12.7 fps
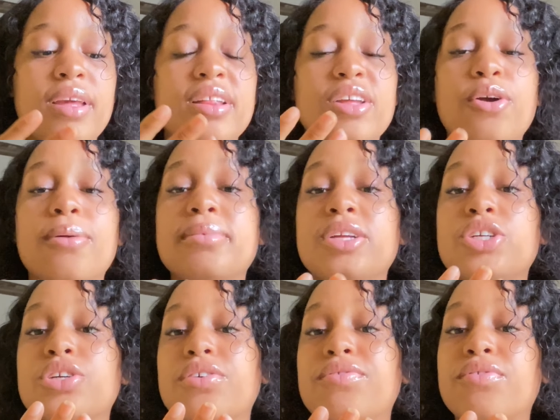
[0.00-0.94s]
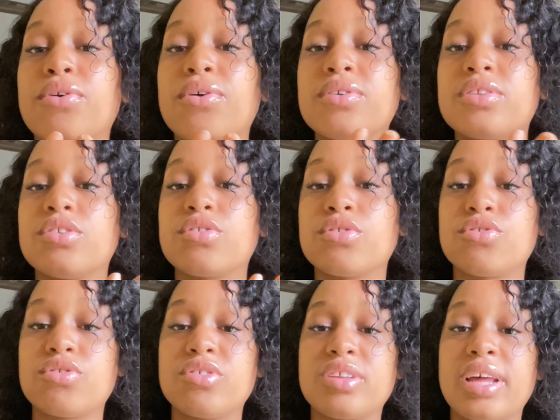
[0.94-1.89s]
the combination for all the
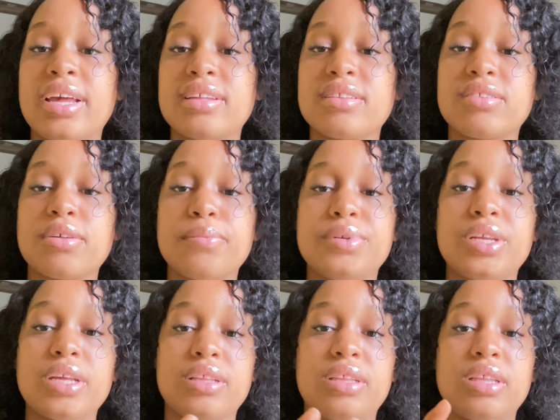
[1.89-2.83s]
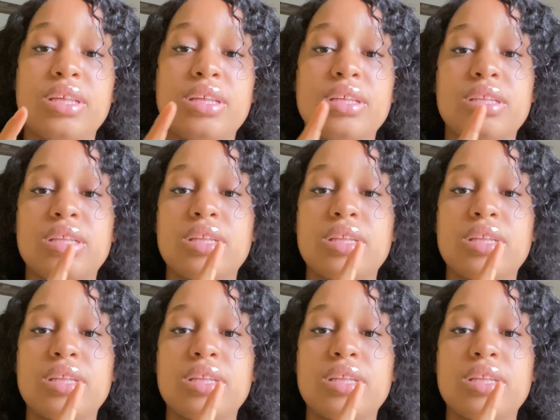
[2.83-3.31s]
social science subjects is